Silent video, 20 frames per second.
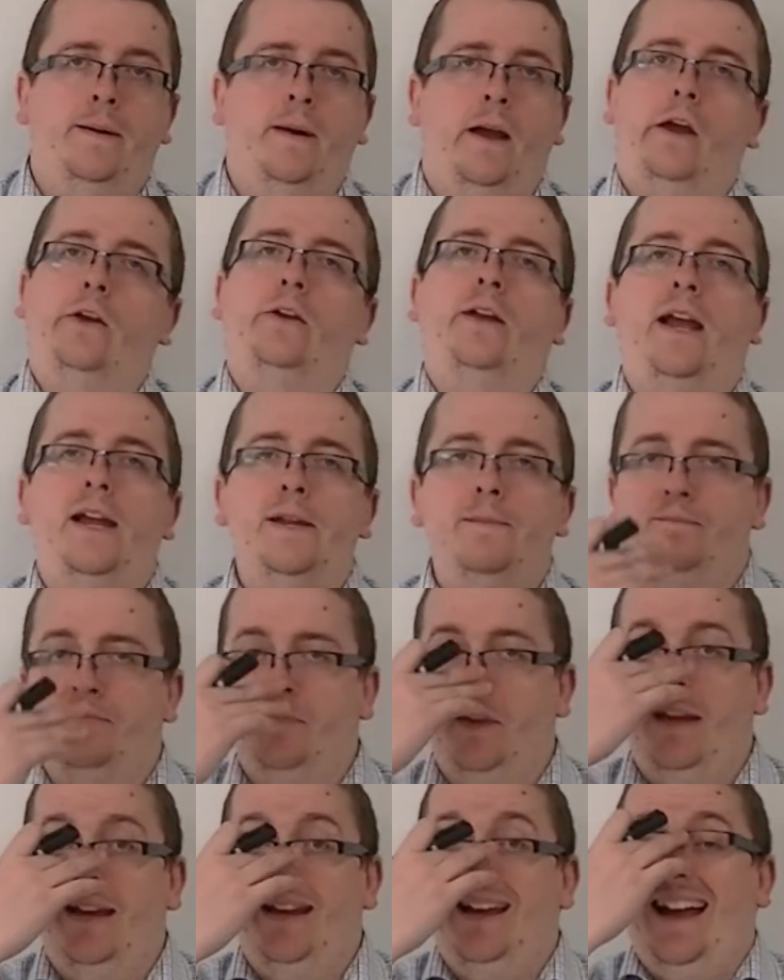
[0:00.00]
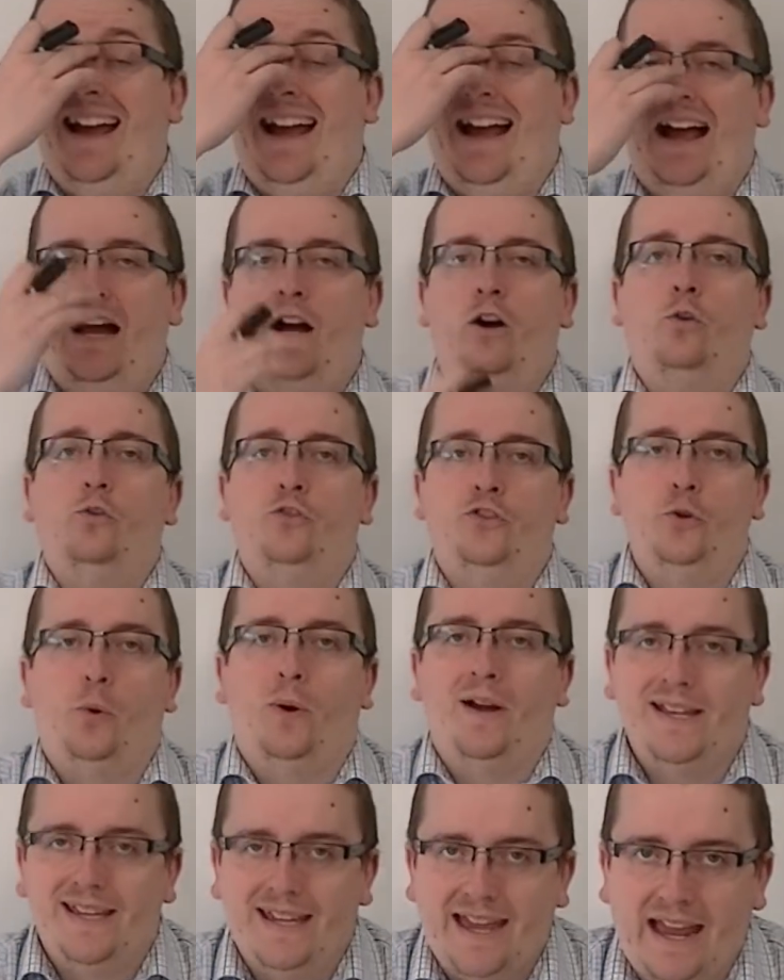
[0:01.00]
Okay, how do
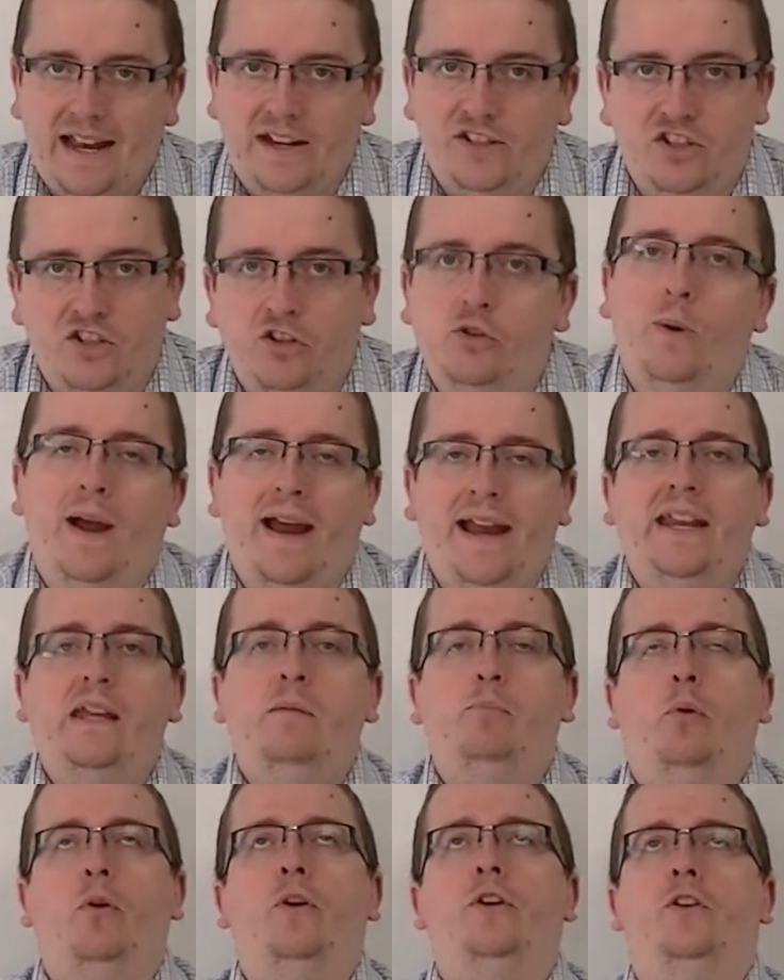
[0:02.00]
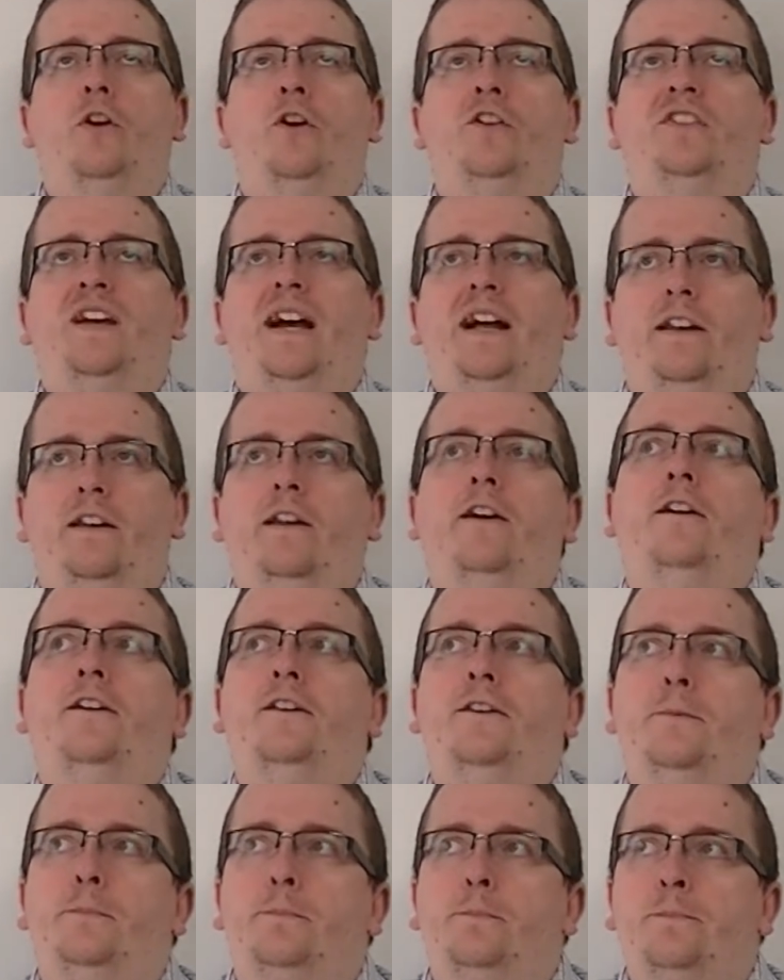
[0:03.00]
I get to any point on that
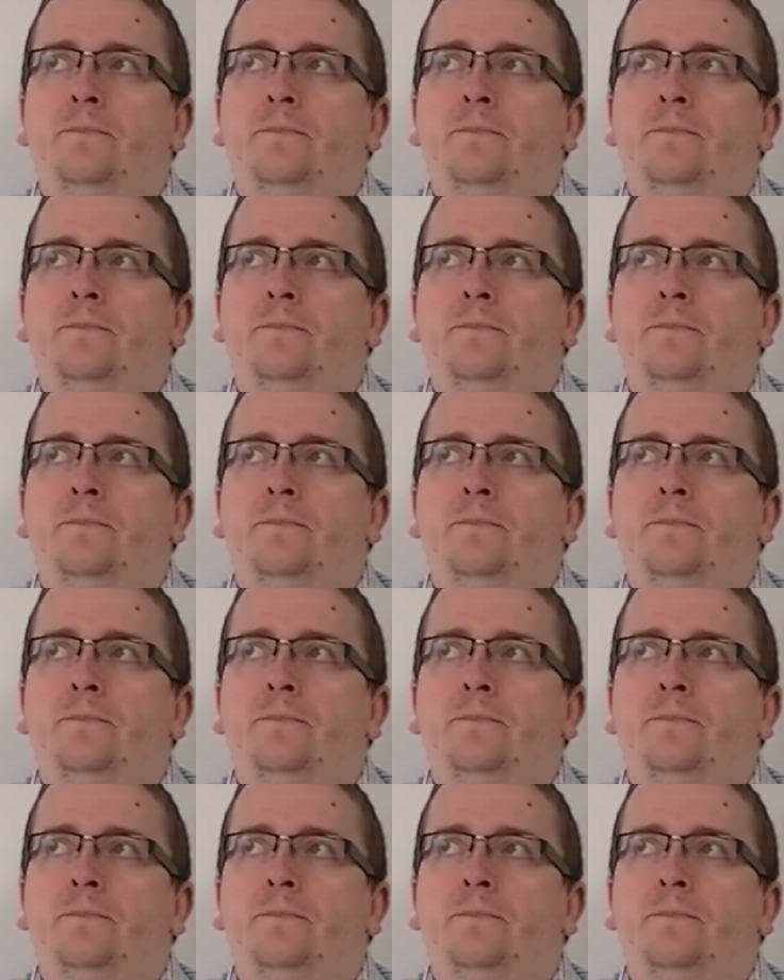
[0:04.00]
line?